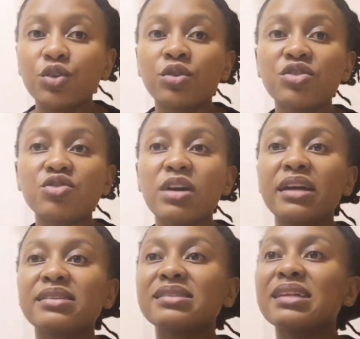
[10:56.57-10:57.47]
Do not
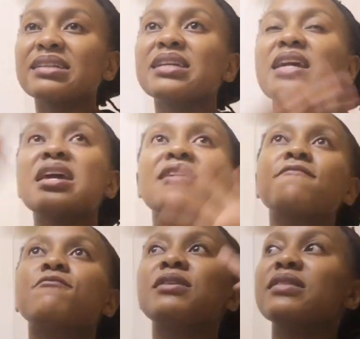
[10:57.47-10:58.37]
try and study
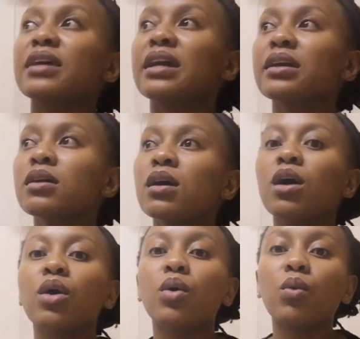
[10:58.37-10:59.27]
everything
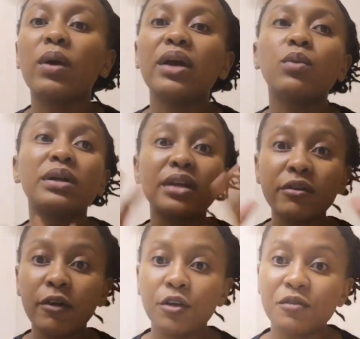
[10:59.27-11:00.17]
while
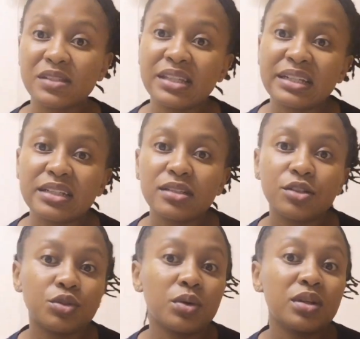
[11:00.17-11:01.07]
whatever you've studied,
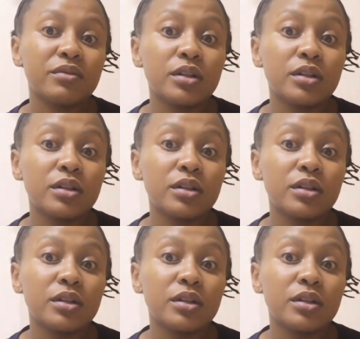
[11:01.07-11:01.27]
you don't